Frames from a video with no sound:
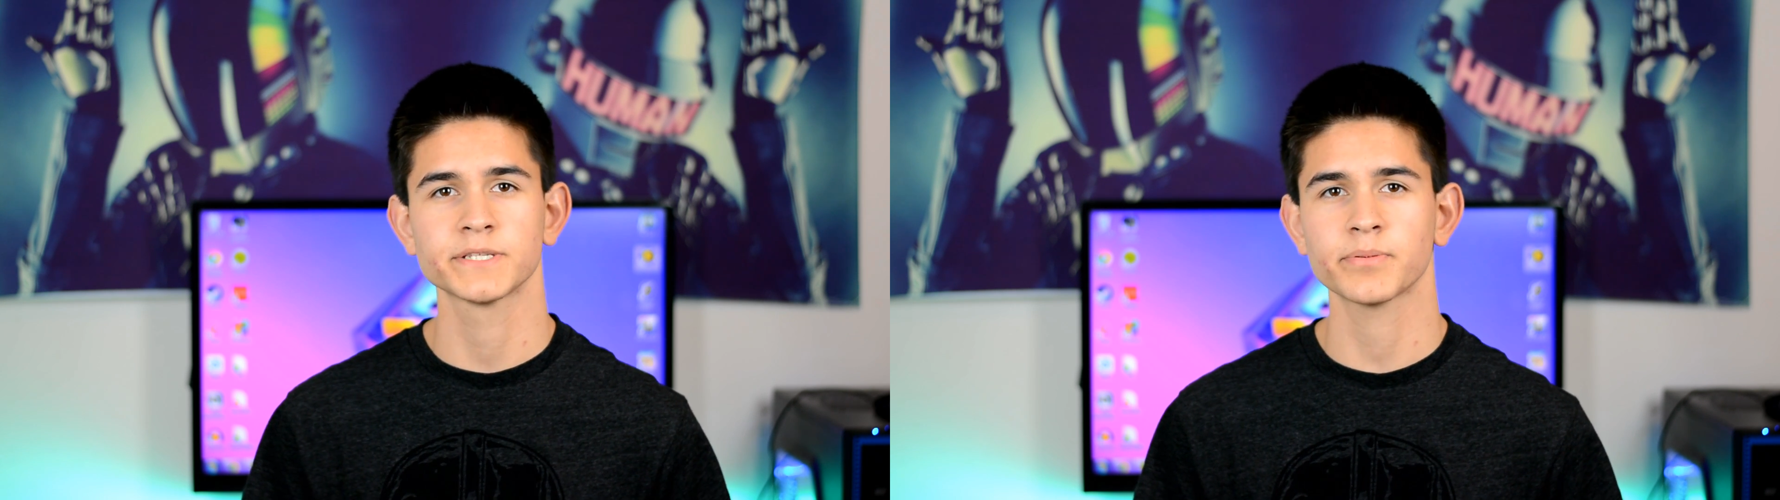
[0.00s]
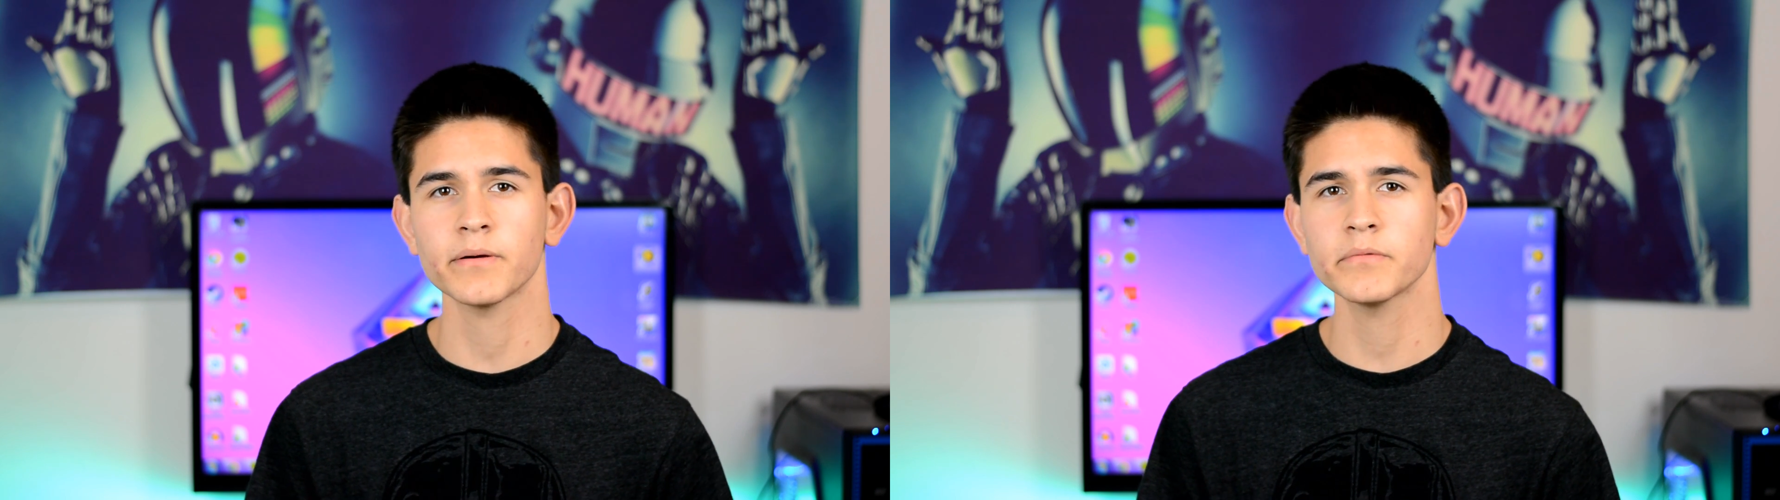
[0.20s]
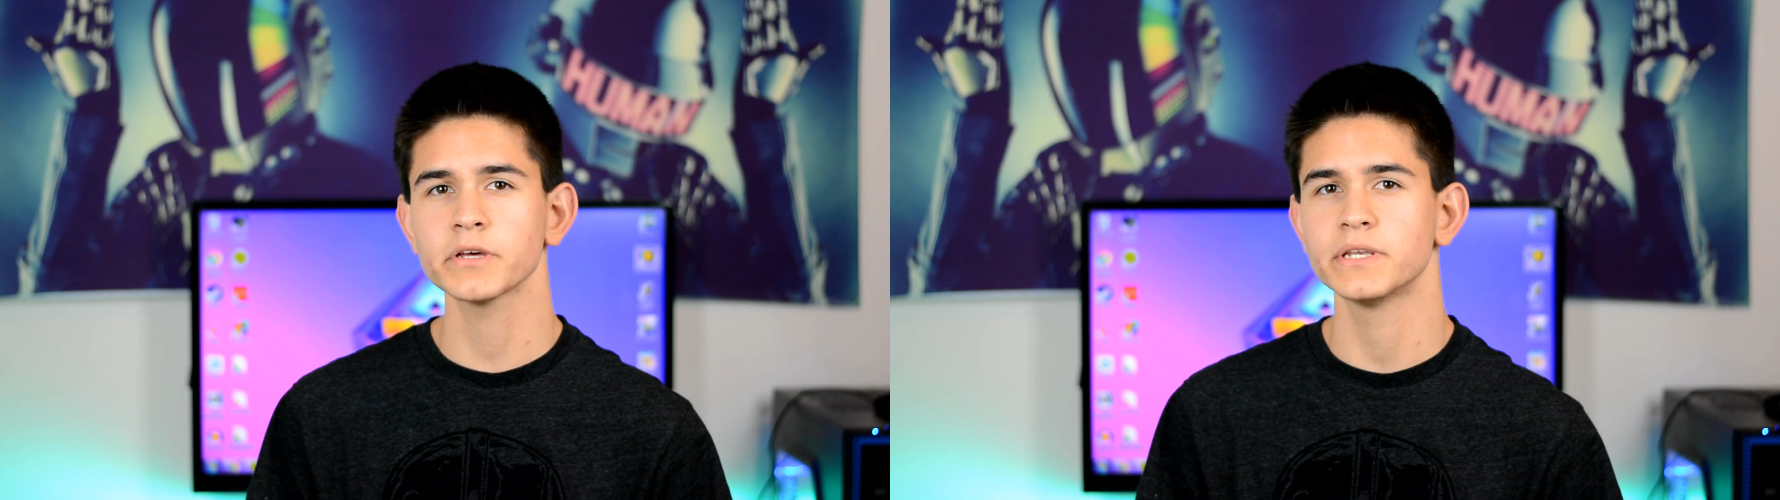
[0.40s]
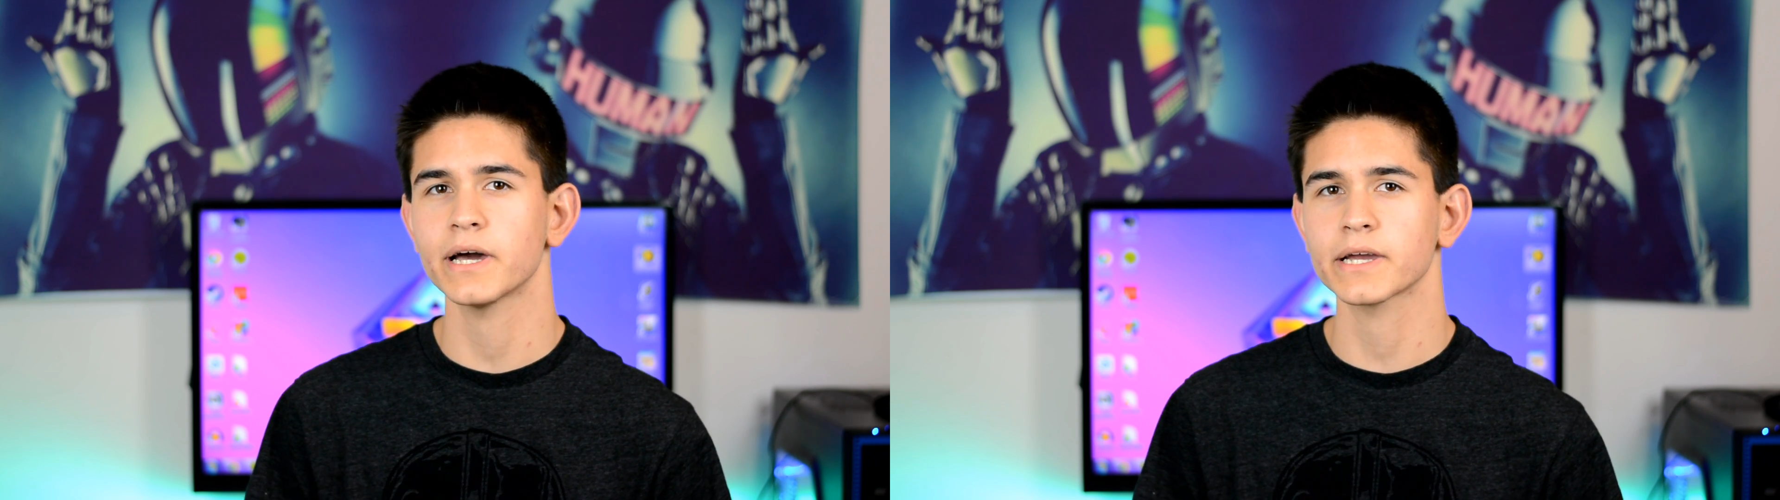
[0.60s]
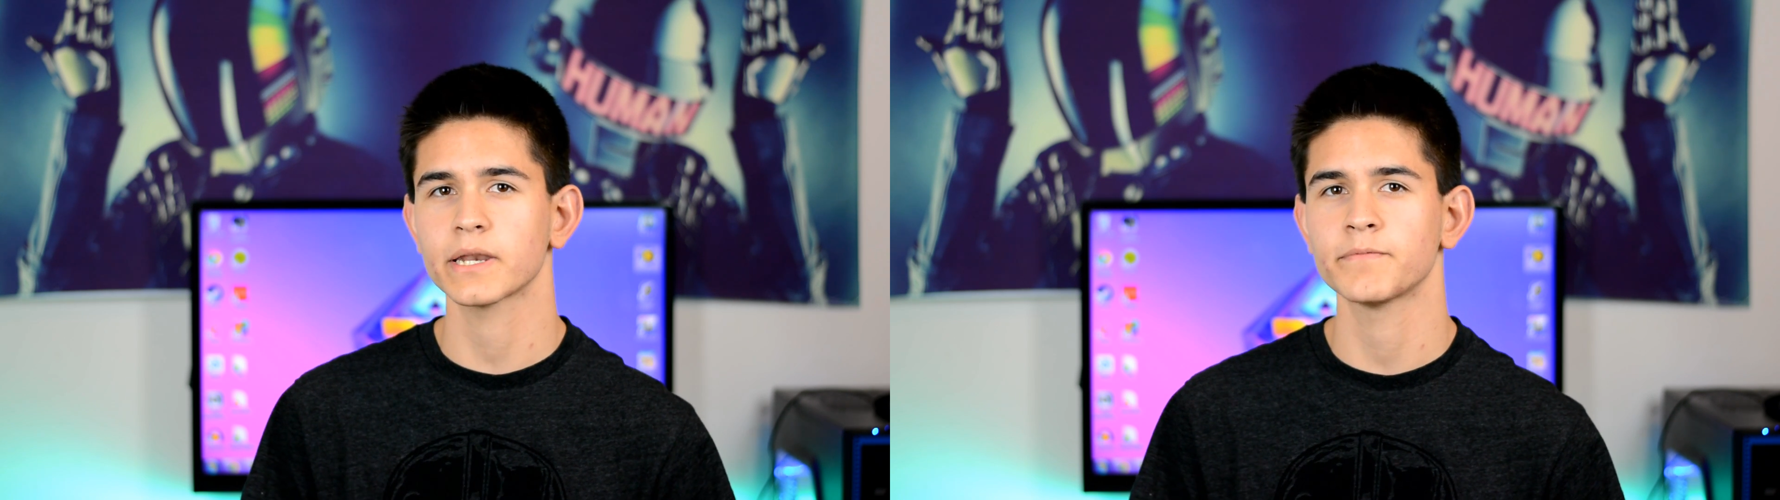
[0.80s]
it's probably
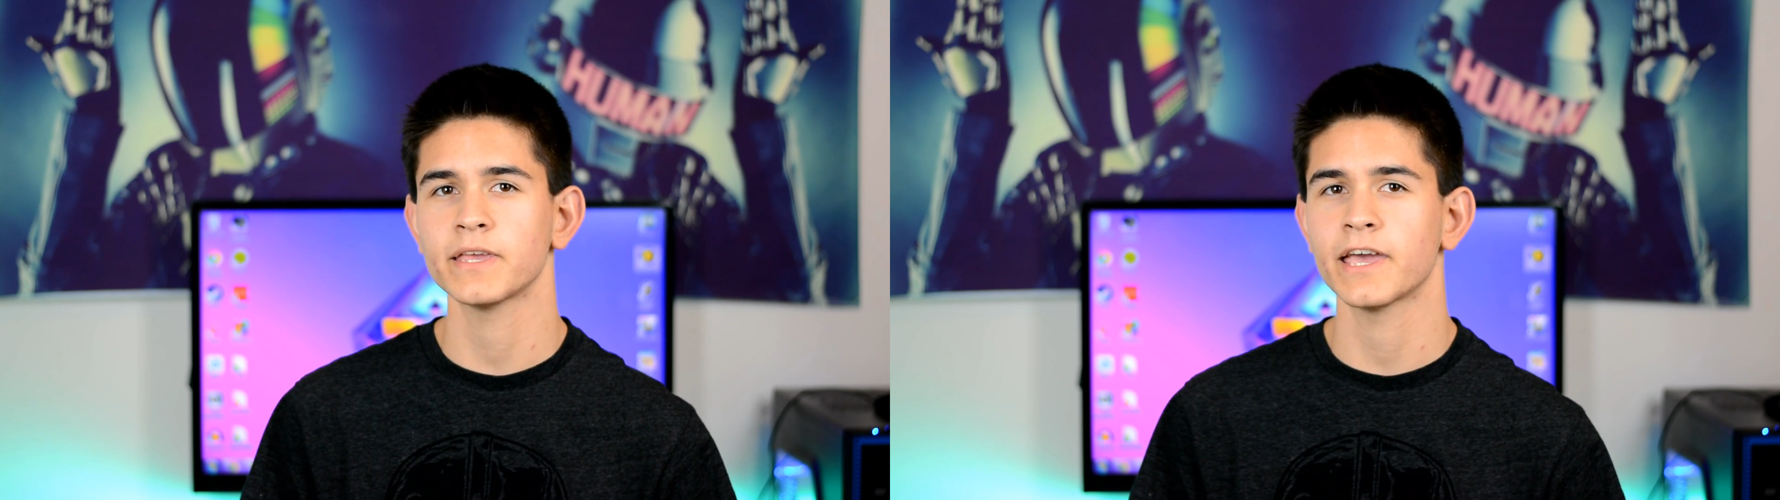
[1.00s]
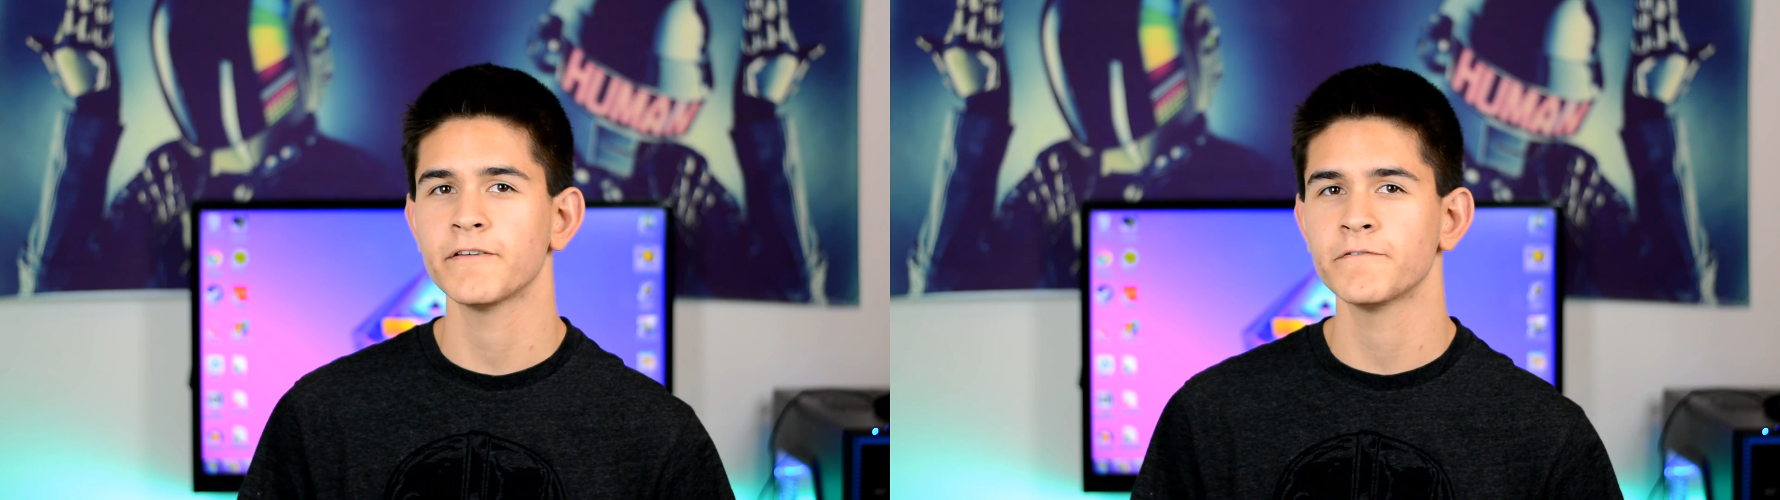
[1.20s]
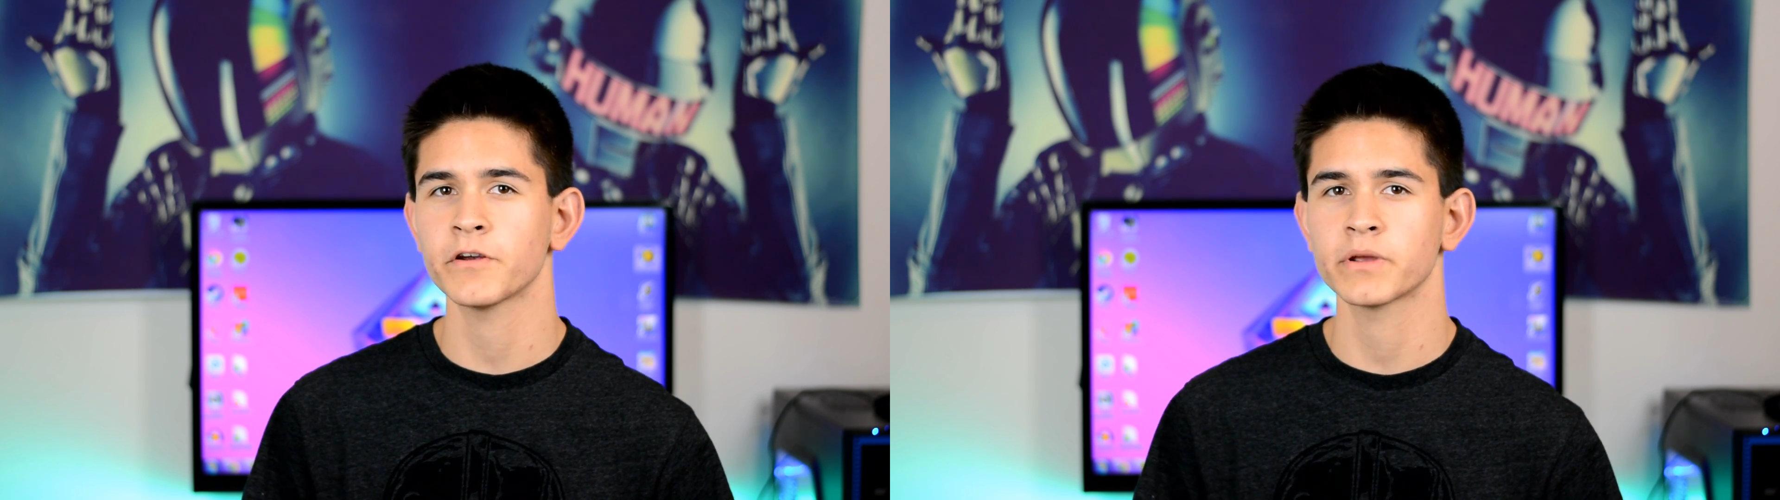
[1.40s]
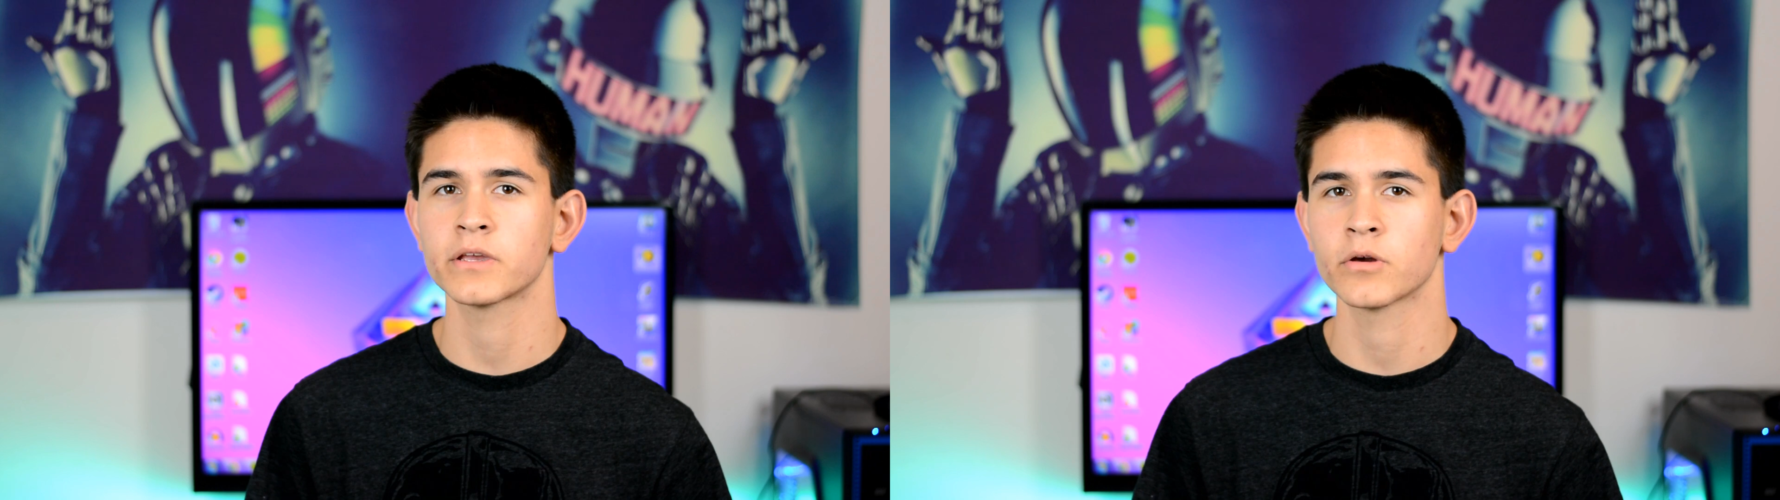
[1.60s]
not going to be a very